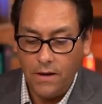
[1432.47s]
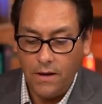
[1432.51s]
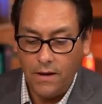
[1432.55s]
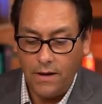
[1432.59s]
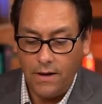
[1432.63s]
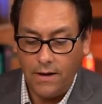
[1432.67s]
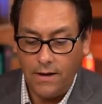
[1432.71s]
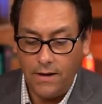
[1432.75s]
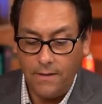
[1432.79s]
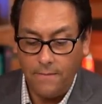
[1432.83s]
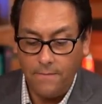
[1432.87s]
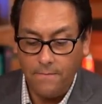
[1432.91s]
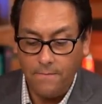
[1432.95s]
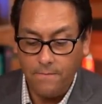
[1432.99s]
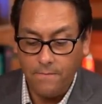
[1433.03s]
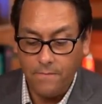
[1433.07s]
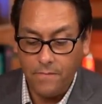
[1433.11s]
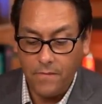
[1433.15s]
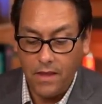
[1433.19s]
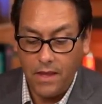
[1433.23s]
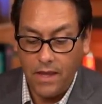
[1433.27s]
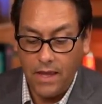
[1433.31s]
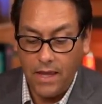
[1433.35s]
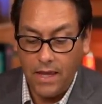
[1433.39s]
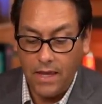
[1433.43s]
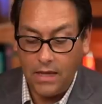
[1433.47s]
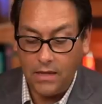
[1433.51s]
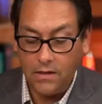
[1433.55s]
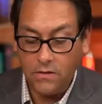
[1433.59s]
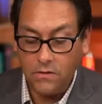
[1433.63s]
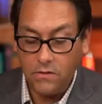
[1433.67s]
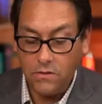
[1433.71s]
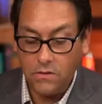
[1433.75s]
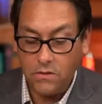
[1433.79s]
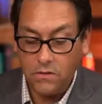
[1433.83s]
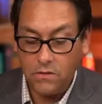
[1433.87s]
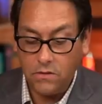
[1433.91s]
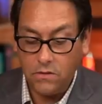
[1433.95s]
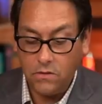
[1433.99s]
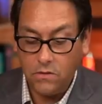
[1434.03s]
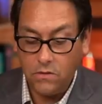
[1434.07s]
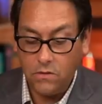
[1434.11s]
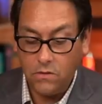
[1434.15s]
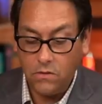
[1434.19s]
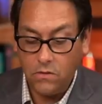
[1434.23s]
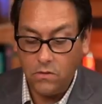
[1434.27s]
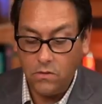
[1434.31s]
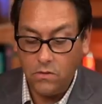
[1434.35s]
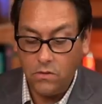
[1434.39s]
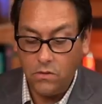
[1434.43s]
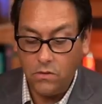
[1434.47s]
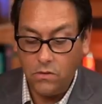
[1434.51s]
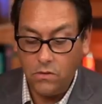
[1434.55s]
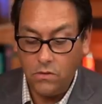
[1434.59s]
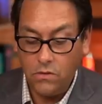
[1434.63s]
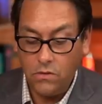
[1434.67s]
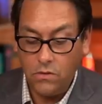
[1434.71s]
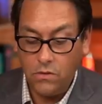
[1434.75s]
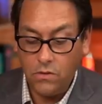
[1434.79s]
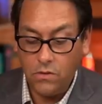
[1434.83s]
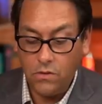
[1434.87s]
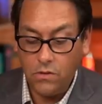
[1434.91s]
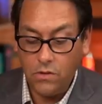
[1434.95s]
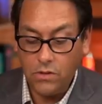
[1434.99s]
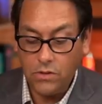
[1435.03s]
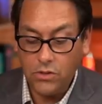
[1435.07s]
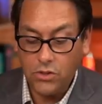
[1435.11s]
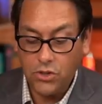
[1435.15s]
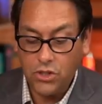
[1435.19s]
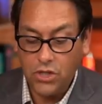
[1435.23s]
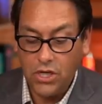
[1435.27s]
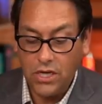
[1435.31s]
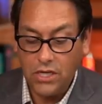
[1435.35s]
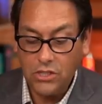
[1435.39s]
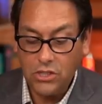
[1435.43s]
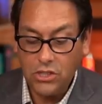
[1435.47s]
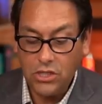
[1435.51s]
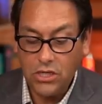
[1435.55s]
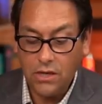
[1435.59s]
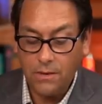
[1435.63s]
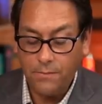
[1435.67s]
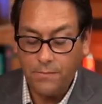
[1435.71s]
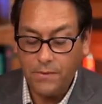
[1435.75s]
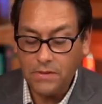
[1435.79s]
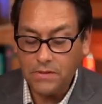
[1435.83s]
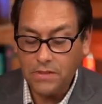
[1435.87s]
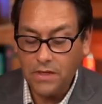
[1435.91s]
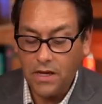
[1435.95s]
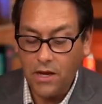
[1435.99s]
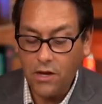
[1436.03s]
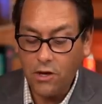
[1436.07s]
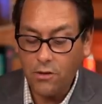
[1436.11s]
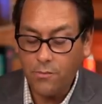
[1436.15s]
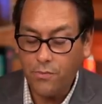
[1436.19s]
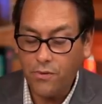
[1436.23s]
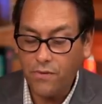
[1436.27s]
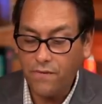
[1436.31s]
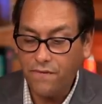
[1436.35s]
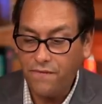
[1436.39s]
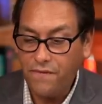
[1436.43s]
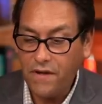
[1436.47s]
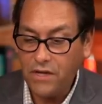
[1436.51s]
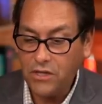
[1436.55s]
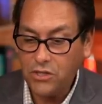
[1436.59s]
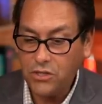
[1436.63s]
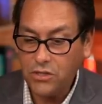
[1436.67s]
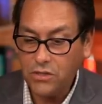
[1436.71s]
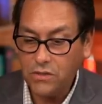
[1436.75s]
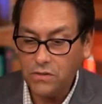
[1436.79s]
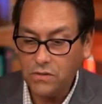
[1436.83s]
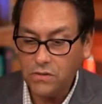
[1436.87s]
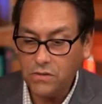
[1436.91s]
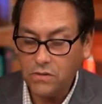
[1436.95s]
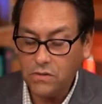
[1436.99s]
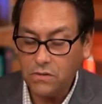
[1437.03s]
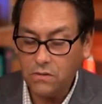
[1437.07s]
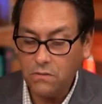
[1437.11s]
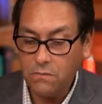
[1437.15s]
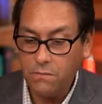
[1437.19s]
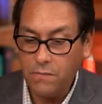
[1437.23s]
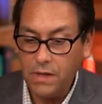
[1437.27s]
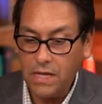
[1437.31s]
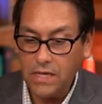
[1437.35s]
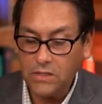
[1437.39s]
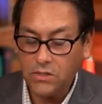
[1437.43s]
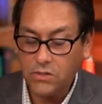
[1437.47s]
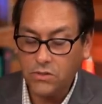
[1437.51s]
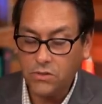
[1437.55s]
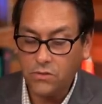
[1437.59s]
Um, and you're changing up entire professions based